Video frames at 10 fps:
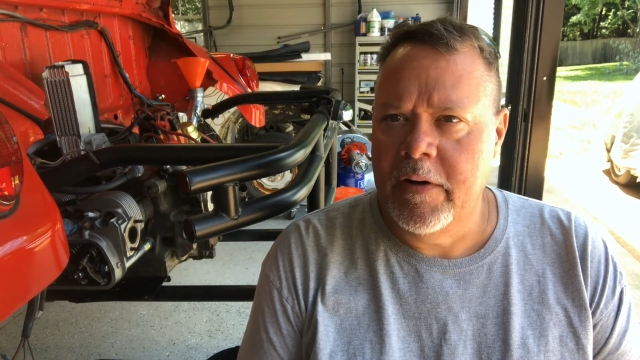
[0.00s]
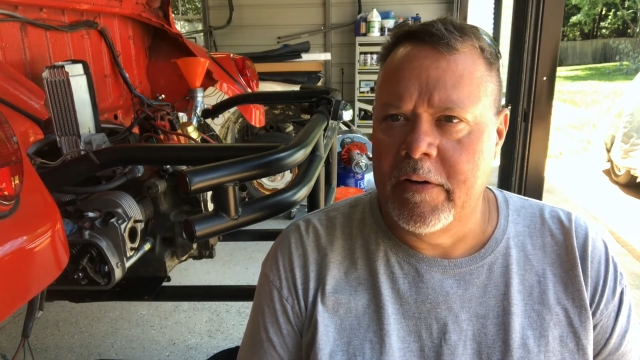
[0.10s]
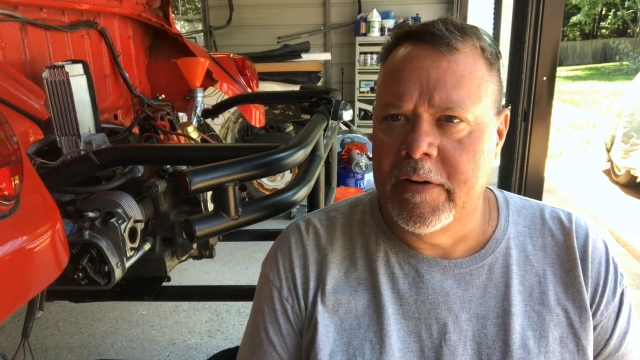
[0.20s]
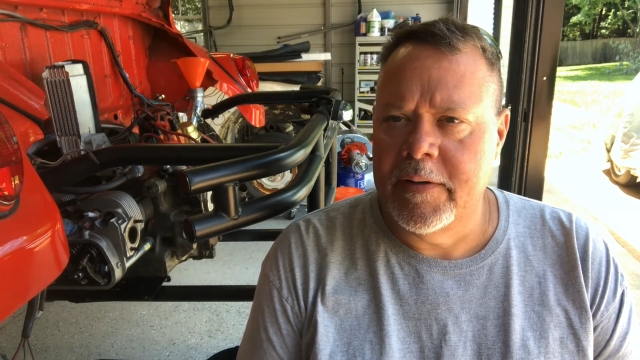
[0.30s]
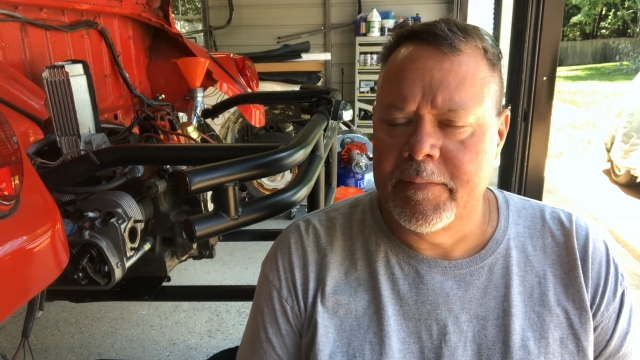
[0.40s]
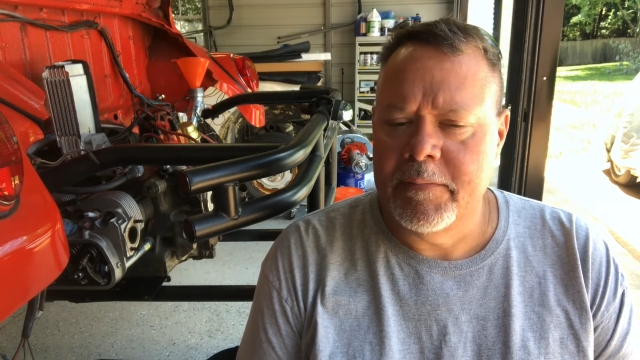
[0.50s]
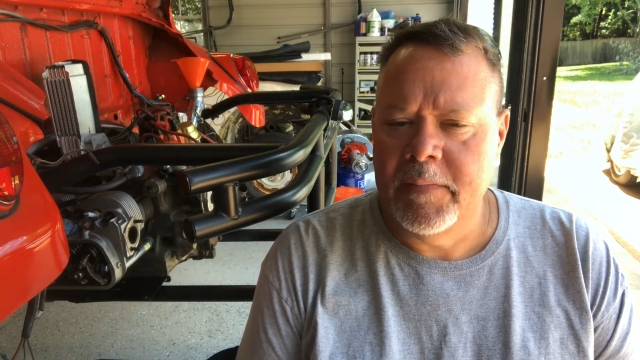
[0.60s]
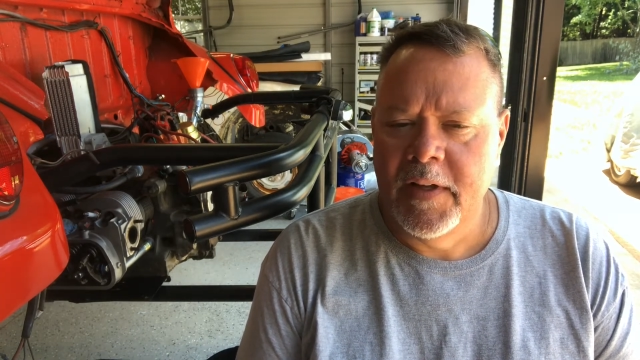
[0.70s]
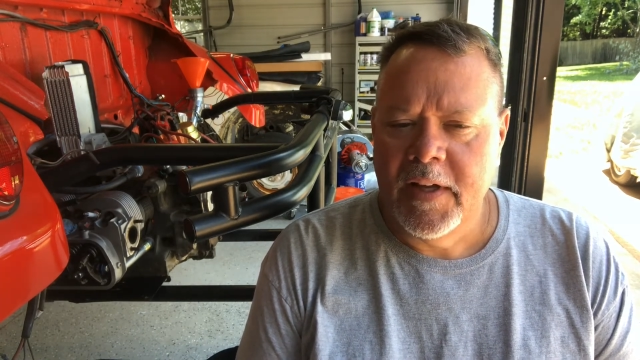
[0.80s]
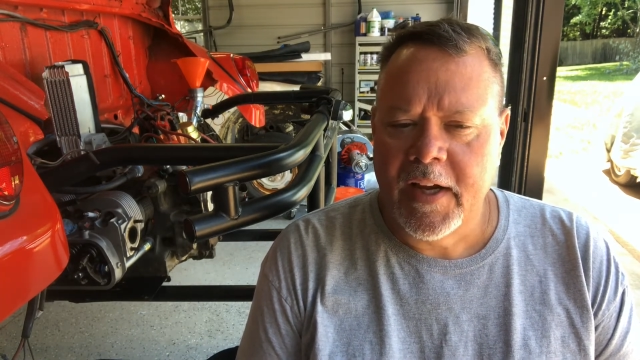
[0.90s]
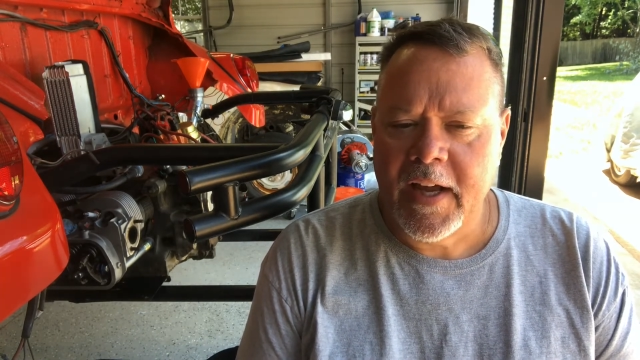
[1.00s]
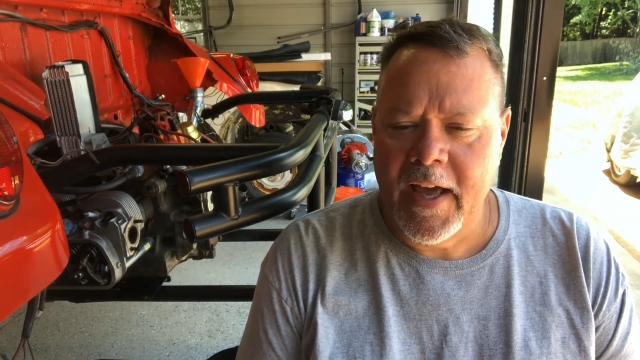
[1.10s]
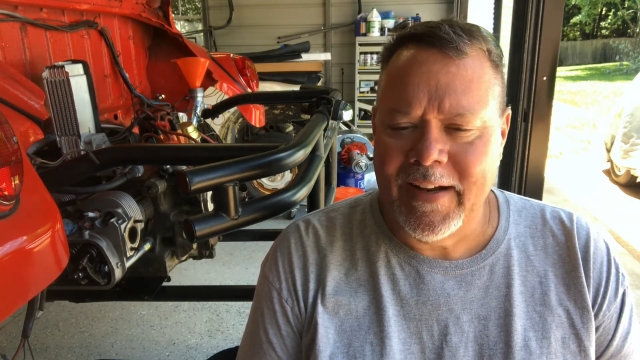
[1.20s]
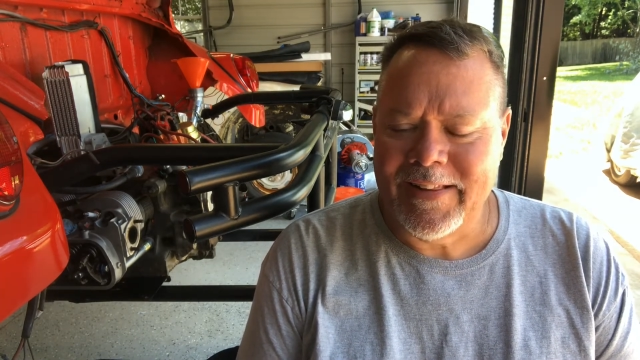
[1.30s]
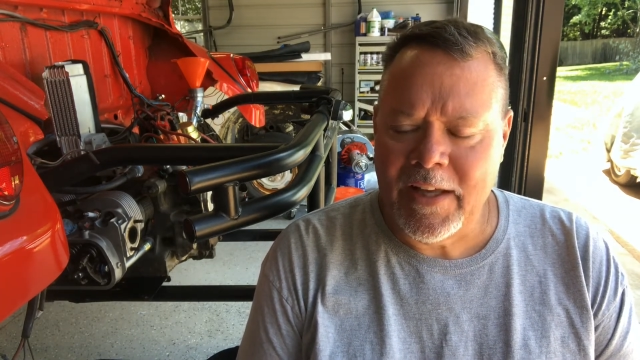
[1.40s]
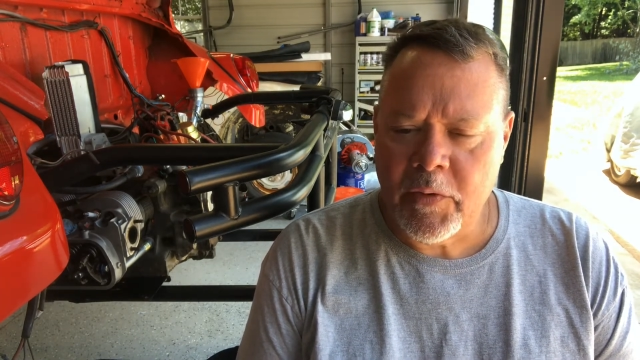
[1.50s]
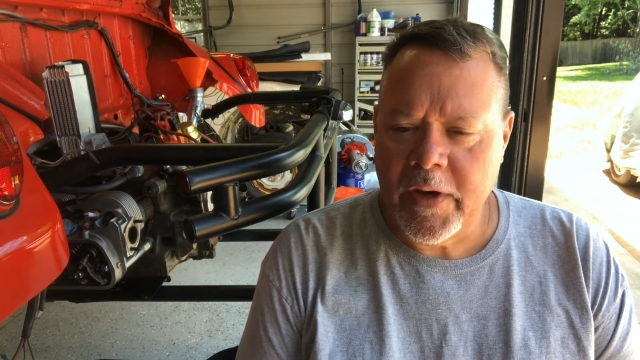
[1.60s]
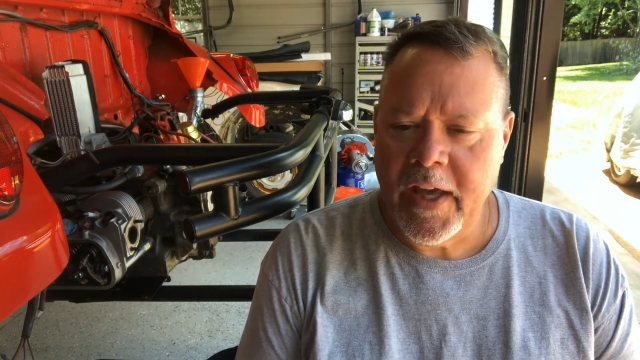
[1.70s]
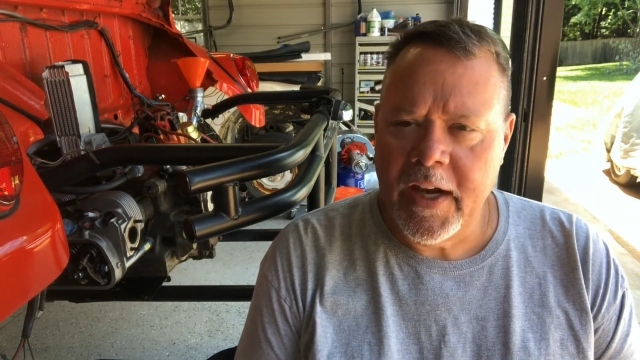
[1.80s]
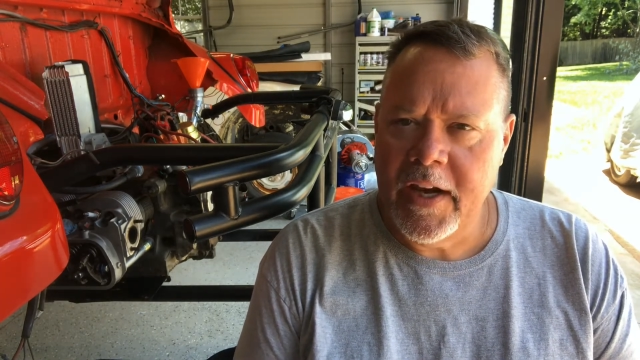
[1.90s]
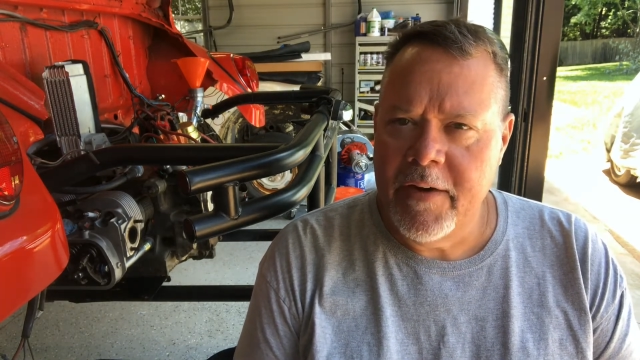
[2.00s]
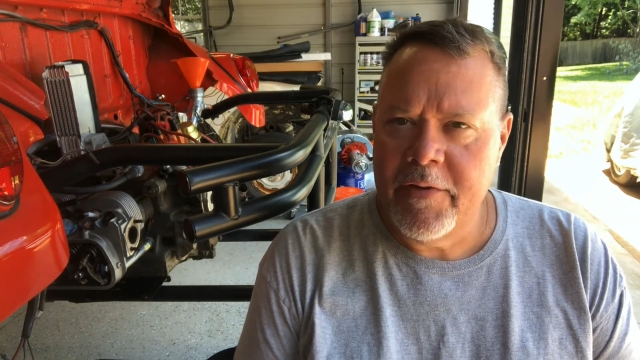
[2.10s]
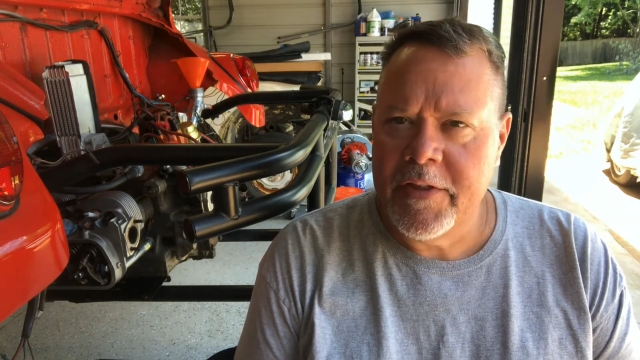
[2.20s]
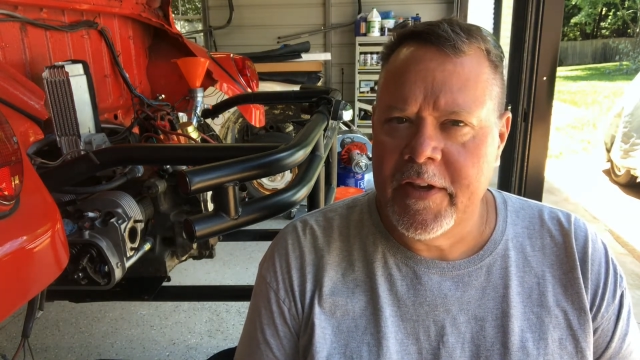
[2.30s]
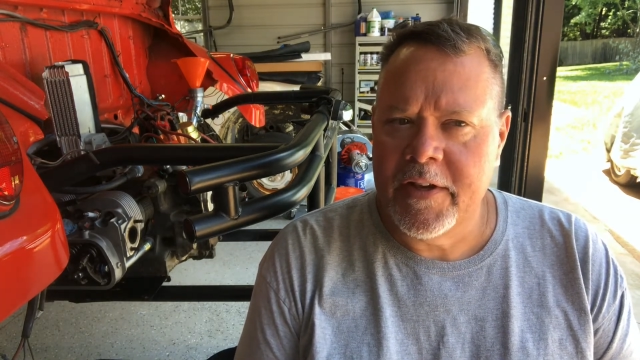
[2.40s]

I kind of liquidated everything.